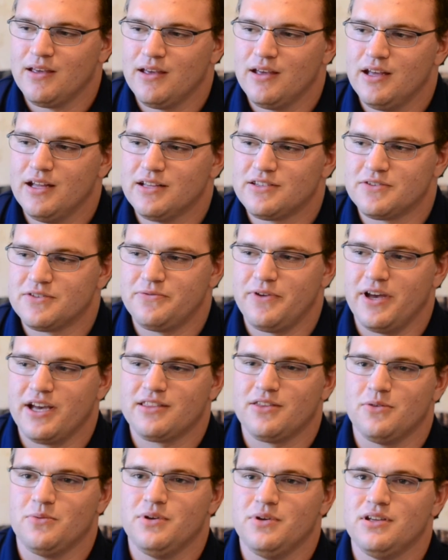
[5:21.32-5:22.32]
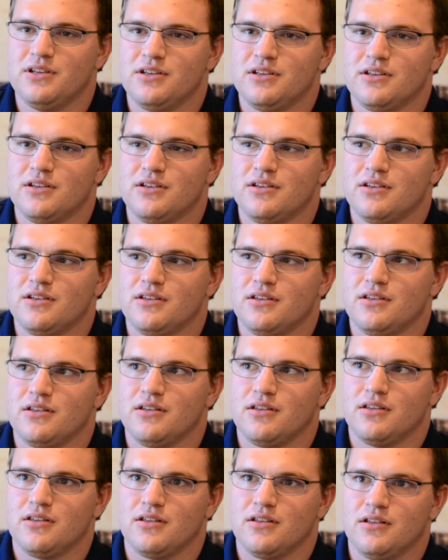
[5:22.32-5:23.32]
It's the fact that we
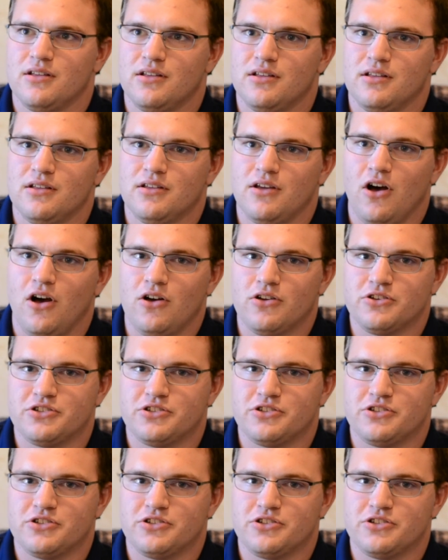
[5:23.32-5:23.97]
all